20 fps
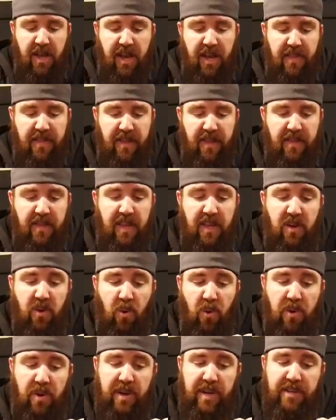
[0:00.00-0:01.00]
and then the
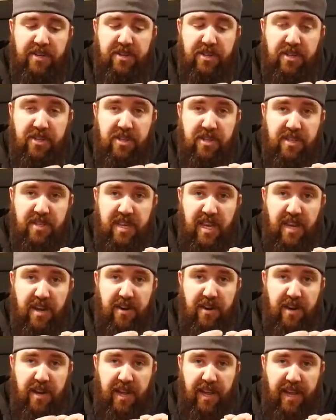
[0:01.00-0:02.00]
quarter inch just
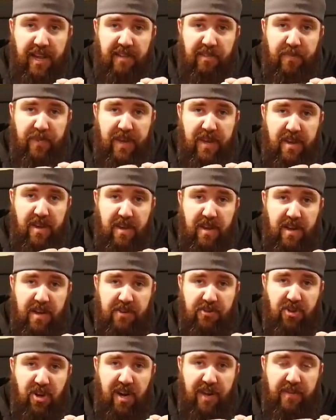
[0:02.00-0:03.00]
standard hex bit
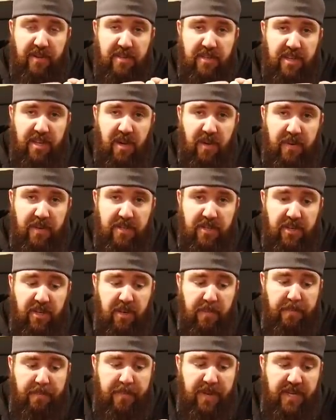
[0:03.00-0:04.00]
nut driver to go into
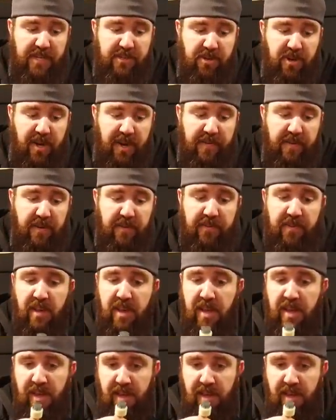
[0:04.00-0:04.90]
your bit drivers.